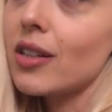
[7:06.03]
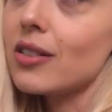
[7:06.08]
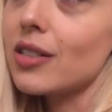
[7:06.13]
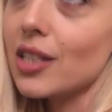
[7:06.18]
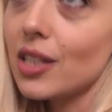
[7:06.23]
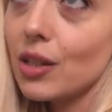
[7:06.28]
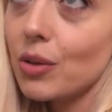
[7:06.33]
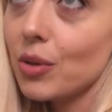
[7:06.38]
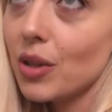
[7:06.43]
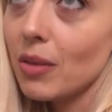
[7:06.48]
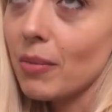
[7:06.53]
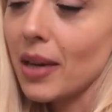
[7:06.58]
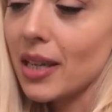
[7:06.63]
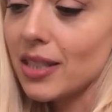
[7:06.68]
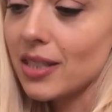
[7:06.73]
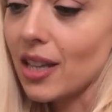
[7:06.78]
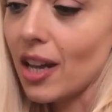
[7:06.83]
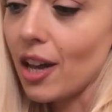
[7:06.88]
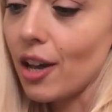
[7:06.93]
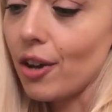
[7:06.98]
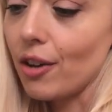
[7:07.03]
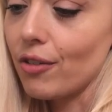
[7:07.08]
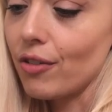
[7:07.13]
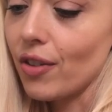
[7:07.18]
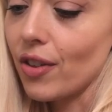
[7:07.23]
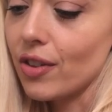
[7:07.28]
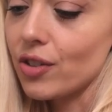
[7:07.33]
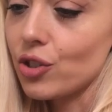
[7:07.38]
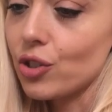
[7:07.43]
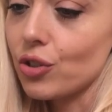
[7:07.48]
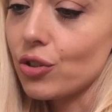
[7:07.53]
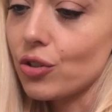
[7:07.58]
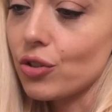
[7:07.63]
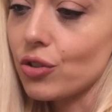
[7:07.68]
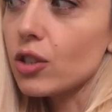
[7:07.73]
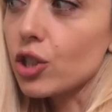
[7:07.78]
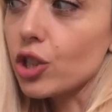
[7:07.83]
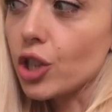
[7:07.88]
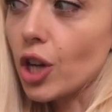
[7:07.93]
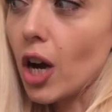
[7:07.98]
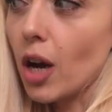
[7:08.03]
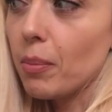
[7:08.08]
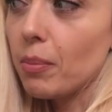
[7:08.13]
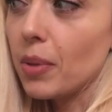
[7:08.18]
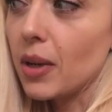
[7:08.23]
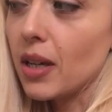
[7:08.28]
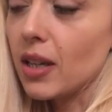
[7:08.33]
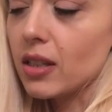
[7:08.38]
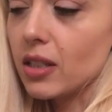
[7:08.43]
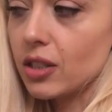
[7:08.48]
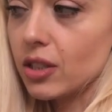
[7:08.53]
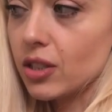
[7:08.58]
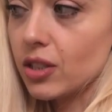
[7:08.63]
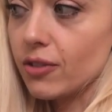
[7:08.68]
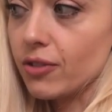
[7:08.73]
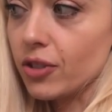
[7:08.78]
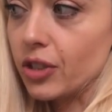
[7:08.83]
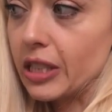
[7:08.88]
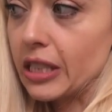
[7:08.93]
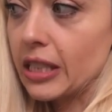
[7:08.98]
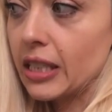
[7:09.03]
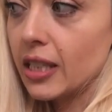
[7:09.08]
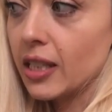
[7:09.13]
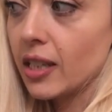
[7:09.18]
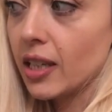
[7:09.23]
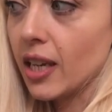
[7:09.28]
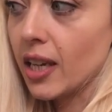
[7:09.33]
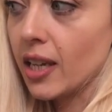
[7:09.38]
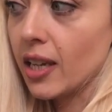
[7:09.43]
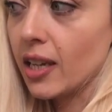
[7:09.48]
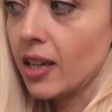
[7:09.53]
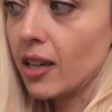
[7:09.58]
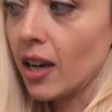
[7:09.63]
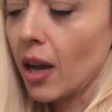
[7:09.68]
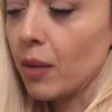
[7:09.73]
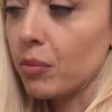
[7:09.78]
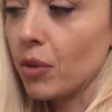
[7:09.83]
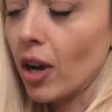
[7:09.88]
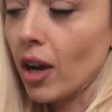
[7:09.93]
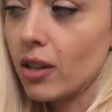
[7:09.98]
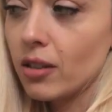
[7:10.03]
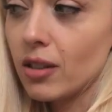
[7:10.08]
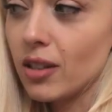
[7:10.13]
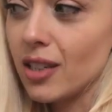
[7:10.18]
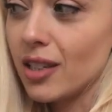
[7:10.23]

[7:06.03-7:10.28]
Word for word: deal with myself to shop a little differently and I'm not